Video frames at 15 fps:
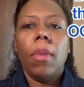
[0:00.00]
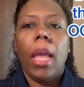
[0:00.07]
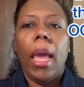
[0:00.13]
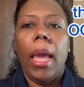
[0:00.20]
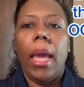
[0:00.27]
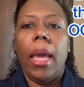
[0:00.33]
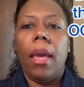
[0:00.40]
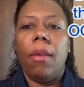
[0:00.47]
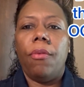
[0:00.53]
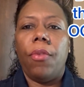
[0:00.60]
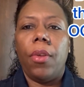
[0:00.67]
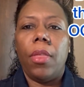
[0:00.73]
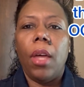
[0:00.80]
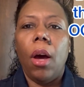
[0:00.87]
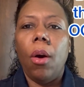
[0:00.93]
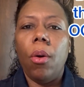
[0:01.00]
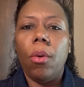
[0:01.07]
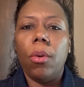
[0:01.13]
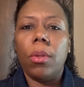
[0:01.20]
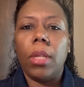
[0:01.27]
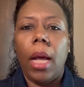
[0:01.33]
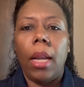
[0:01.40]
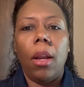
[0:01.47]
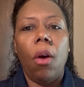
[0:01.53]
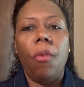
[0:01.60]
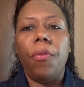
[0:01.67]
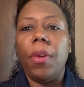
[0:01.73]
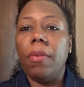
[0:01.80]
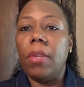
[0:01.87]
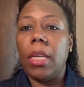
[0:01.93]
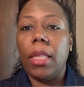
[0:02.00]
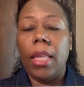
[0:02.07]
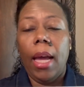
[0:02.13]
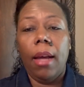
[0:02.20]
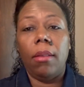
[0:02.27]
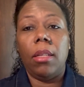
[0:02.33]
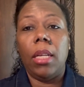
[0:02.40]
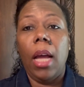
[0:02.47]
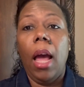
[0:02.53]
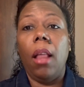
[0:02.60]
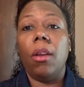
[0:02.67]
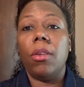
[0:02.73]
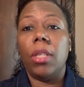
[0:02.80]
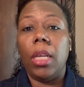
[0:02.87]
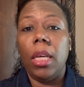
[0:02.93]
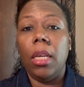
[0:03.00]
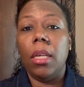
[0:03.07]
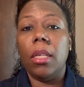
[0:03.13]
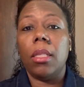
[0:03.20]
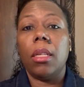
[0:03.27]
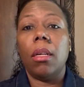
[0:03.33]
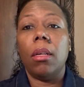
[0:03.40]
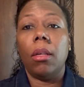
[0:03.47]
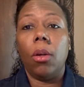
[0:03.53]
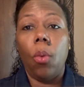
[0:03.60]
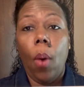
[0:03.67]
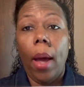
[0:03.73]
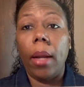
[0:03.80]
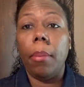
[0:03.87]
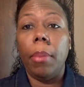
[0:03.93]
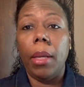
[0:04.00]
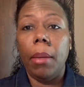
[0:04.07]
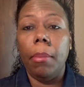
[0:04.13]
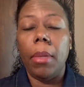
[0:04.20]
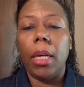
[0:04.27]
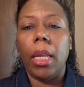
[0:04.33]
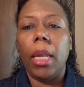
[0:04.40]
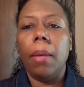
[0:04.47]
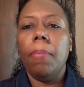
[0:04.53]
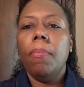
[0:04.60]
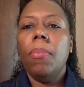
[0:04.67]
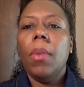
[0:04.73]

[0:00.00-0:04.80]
And for those, I know $15,000 is a, quite a bit of money,